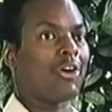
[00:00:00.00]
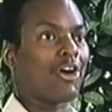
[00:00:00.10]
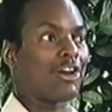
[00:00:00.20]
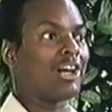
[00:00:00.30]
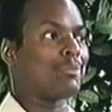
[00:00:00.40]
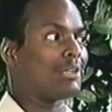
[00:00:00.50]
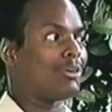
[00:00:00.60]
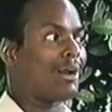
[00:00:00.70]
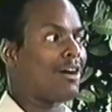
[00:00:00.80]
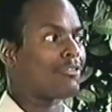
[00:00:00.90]
are going to
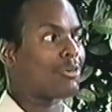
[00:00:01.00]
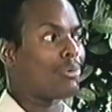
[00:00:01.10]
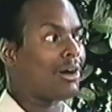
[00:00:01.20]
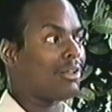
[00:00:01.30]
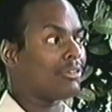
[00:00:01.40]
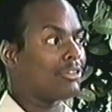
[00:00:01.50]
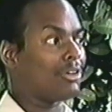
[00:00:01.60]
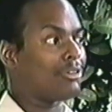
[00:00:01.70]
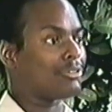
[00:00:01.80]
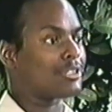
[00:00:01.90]
be around for a while, you
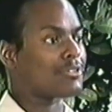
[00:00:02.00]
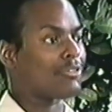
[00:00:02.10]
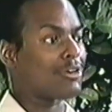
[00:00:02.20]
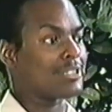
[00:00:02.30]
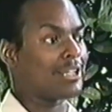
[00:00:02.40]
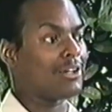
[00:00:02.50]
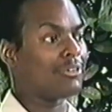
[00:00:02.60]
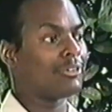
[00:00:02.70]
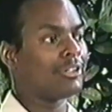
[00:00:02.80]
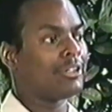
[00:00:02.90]
know, mm -hmm. as mm-hmm. far as I
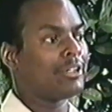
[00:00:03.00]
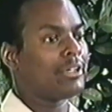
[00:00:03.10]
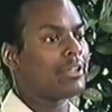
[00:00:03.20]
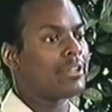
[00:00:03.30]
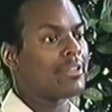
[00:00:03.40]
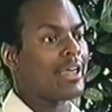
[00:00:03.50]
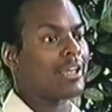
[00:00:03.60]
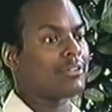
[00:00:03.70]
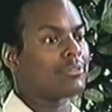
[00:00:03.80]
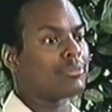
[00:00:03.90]
know, mm -hmm.
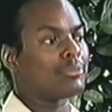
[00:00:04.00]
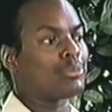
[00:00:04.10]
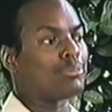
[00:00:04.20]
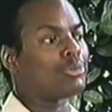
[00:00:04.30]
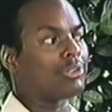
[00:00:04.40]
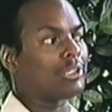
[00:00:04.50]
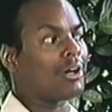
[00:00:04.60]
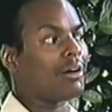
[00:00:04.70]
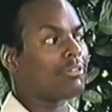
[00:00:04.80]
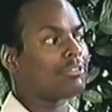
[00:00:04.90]
that will pull it
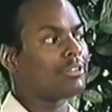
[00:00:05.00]
off.